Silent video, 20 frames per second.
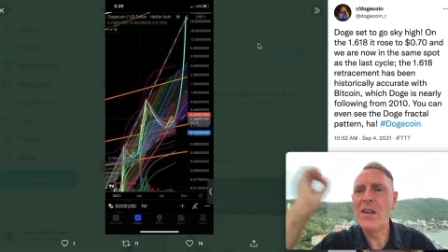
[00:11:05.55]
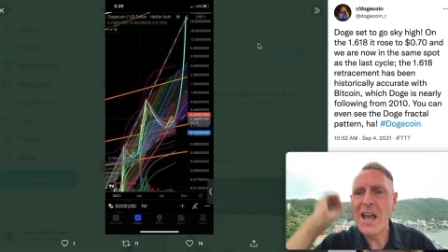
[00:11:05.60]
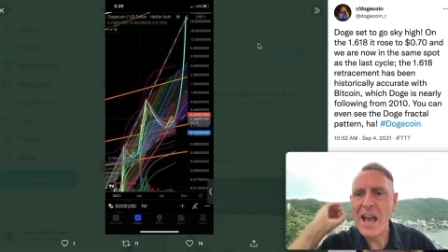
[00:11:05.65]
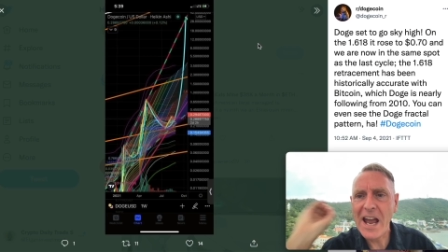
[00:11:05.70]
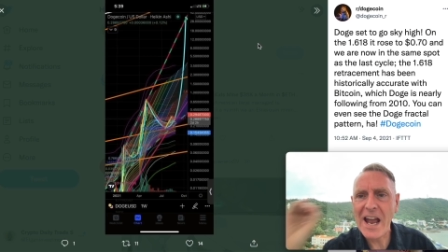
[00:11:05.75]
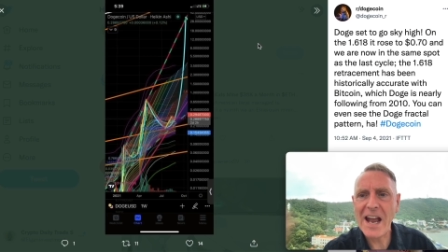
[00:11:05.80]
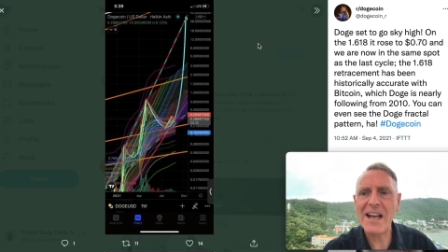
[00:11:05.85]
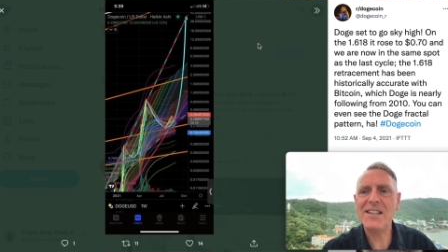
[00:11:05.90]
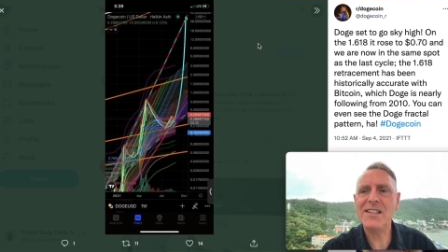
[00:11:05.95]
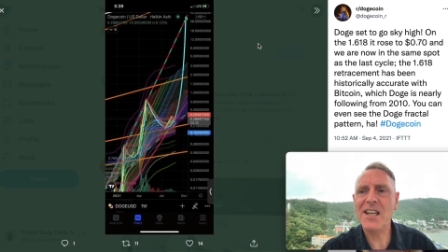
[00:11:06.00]

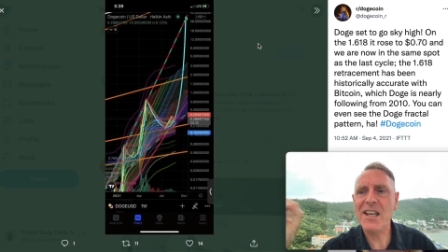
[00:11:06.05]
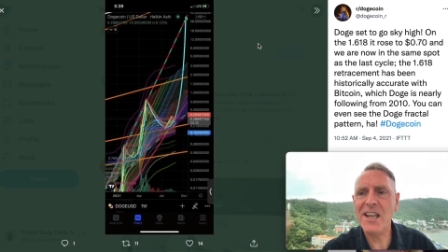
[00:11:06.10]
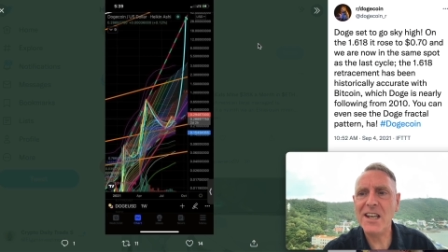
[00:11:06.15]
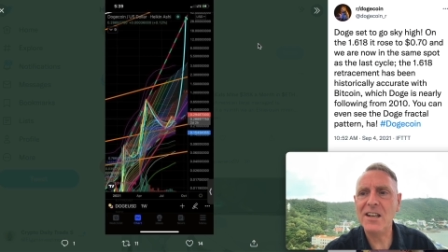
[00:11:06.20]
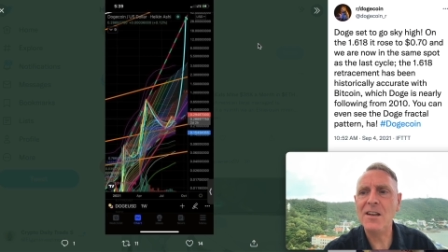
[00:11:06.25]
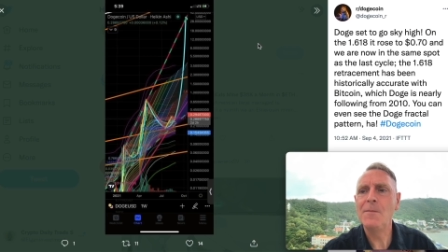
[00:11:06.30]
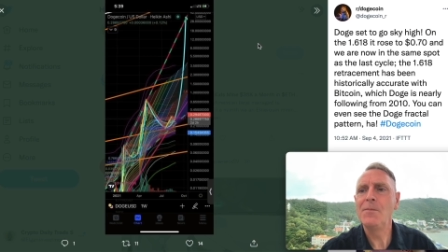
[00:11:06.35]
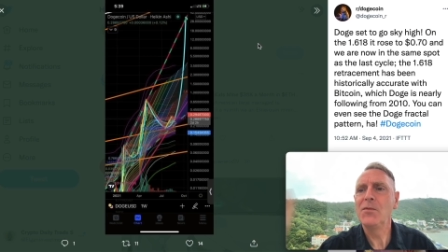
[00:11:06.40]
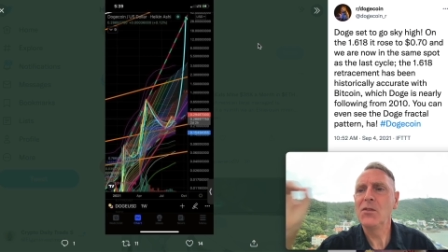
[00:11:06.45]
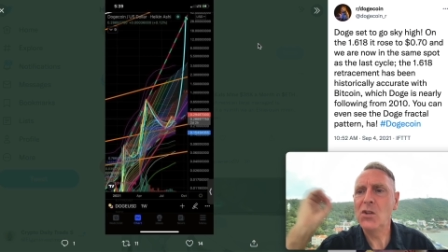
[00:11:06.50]
has hit
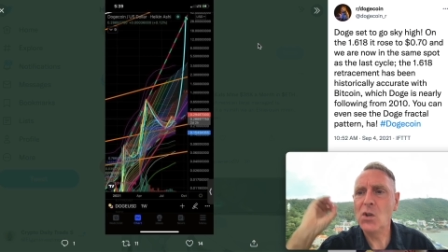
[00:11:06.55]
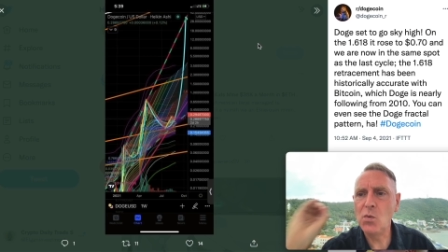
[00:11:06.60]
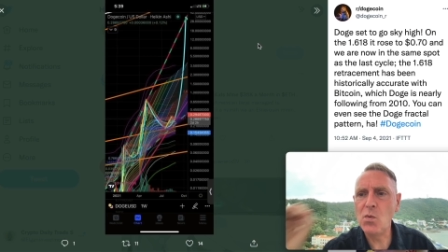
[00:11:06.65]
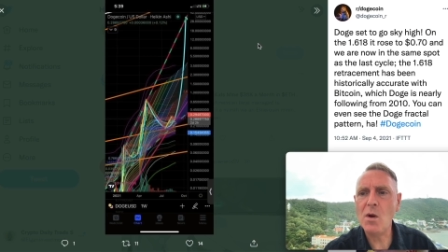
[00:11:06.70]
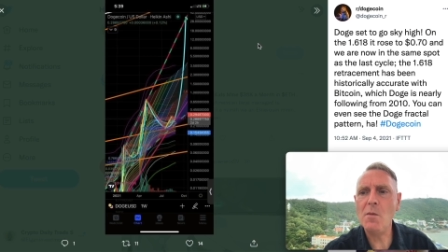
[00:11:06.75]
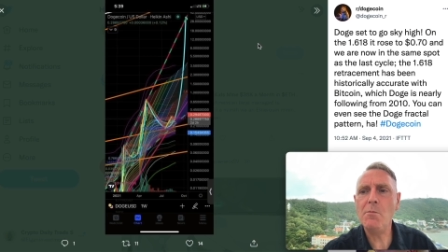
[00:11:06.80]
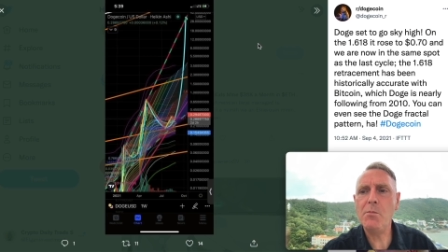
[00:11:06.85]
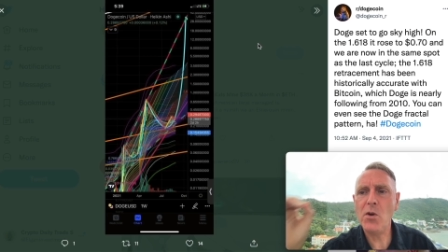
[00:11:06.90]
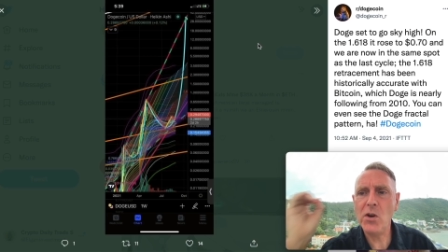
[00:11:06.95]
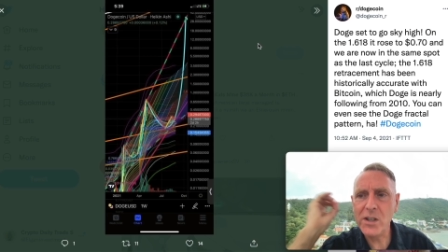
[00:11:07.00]
the
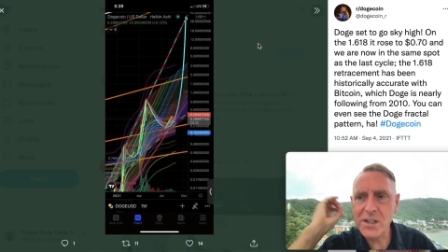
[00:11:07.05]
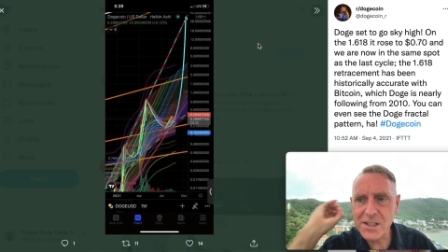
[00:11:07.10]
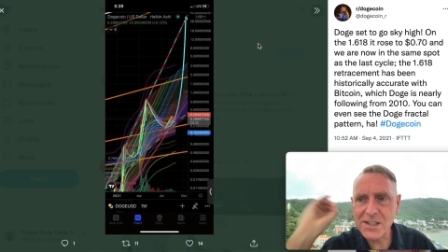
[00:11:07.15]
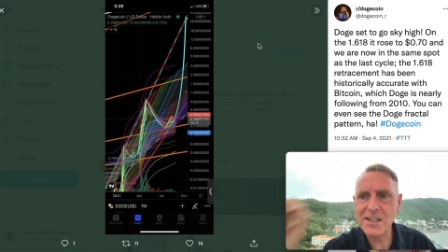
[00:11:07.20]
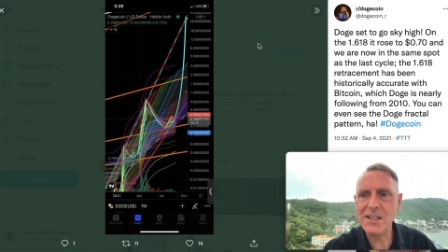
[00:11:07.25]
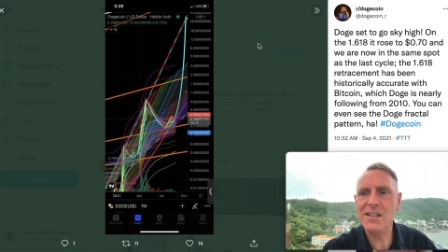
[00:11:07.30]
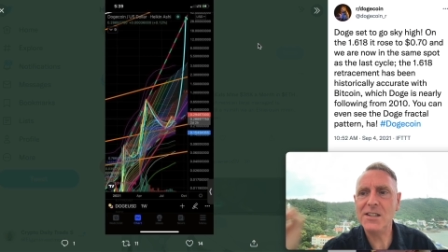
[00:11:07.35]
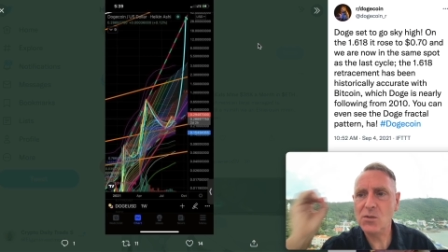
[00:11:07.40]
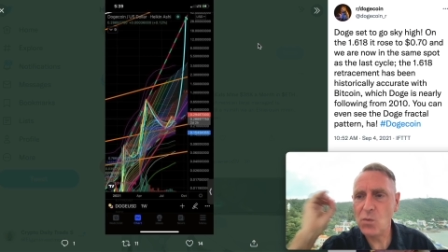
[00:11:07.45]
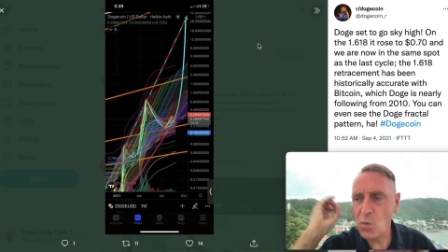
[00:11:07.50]

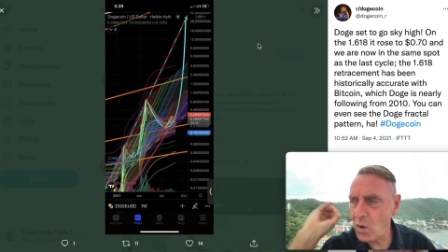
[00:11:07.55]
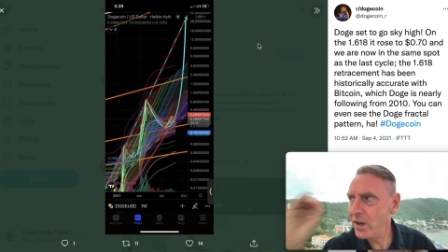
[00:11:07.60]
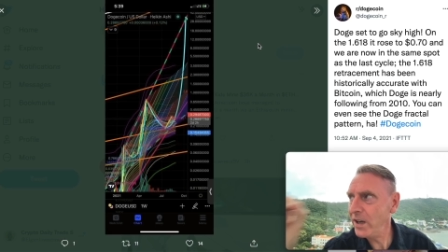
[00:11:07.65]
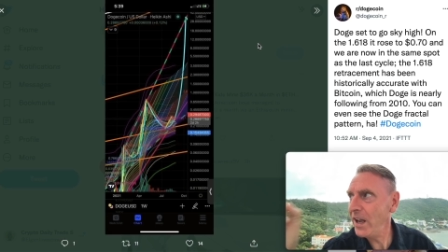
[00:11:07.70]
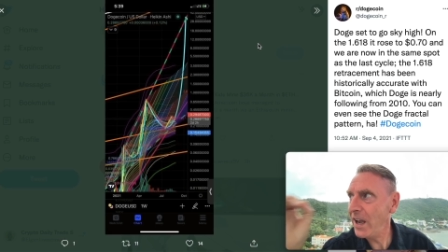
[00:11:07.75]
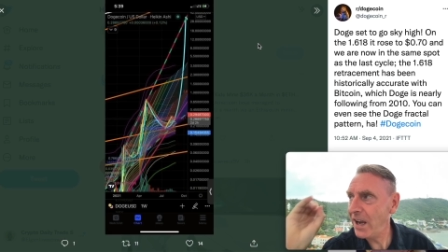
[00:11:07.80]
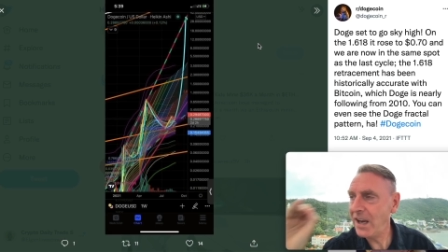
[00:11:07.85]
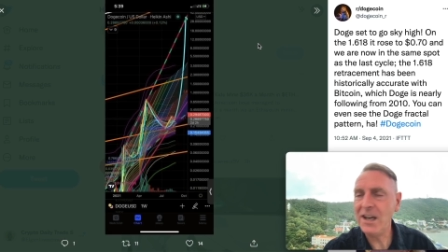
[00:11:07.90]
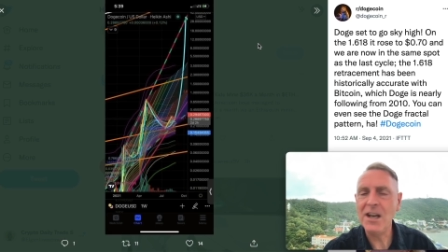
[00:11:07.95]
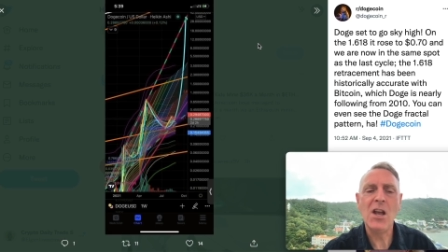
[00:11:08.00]

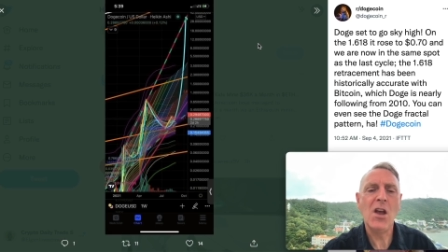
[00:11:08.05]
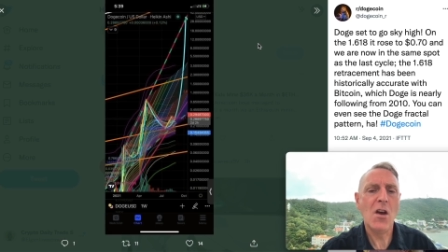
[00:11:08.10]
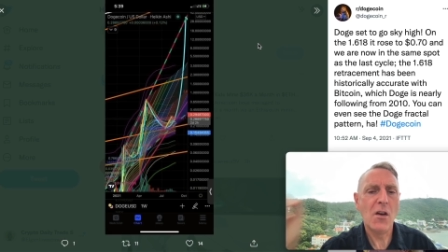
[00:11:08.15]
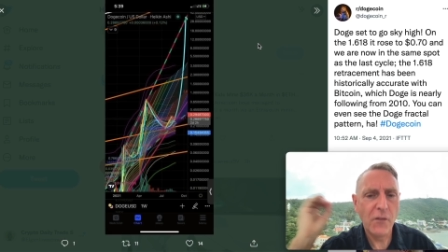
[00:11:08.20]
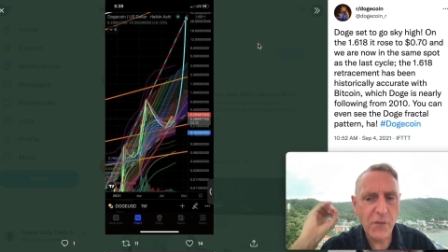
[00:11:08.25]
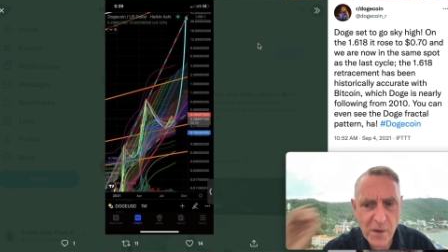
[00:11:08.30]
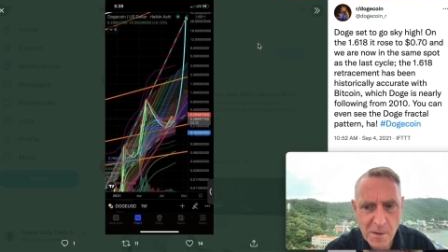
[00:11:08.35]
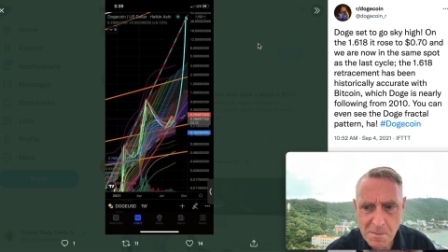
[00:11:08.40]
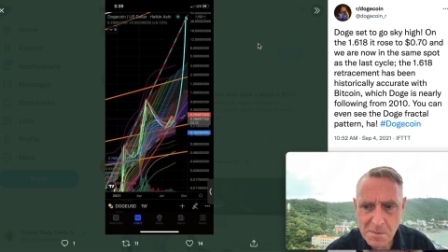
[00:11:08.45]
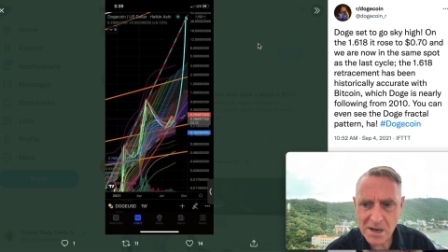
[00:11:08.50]
1.618
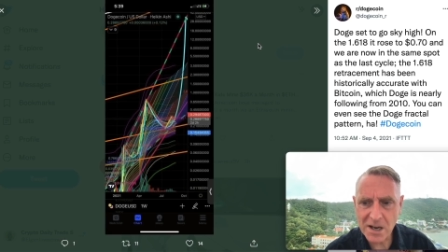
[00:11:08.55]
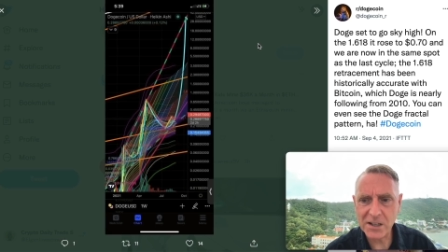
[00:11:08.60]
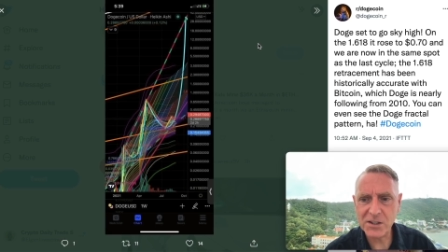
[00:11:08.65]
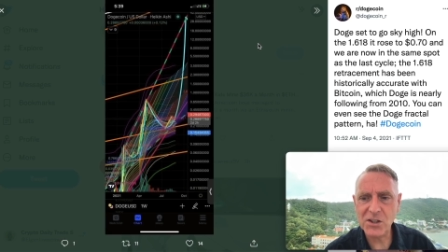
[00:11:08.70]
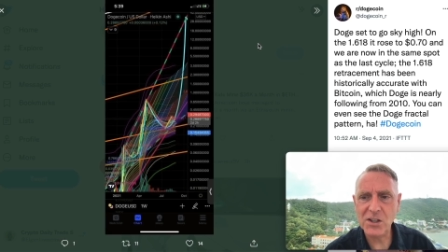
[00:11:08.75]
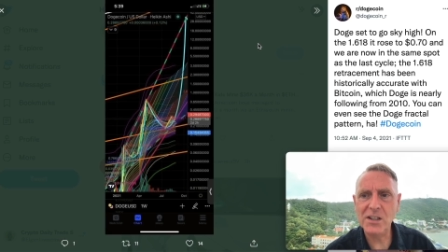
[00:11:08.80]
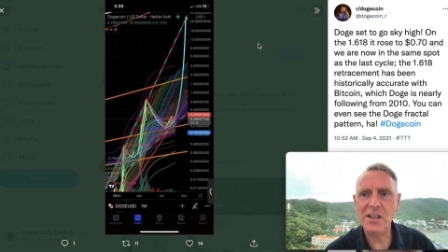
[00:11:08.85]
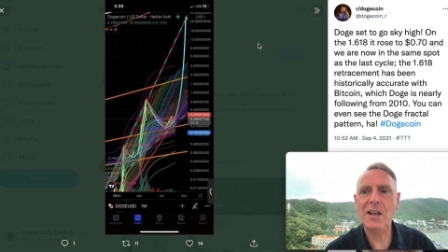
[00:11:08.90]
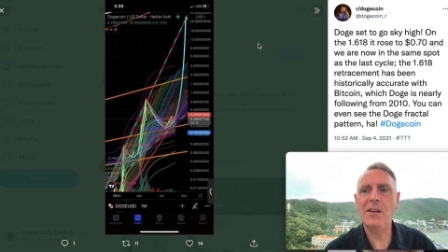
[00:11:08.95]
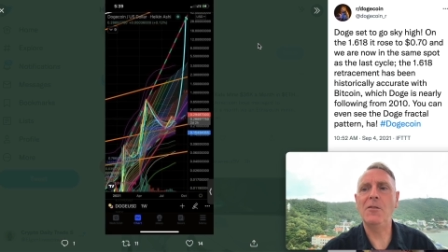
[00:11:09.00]

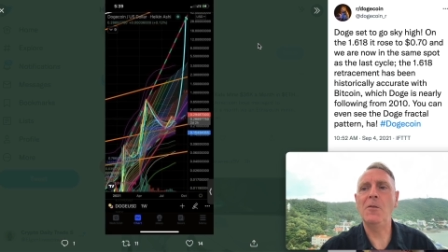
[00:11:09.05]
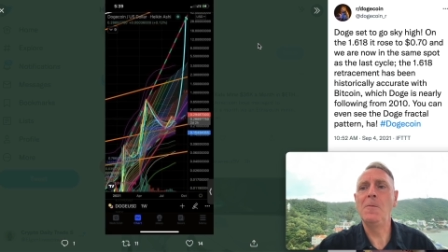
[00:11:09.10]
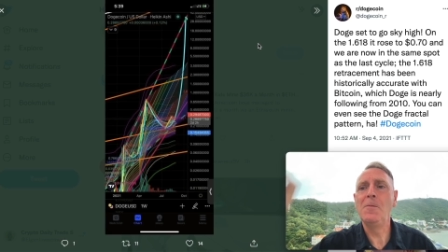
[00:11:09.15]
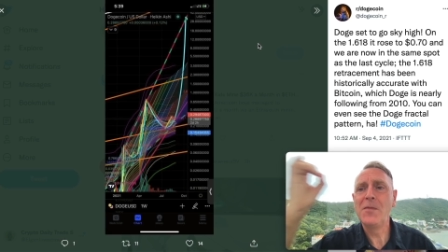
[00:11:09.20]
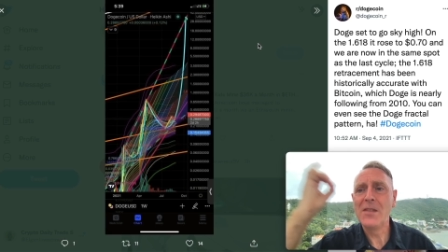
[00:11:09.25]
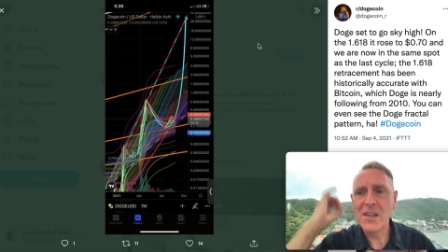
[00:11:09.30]
Fibonacci level,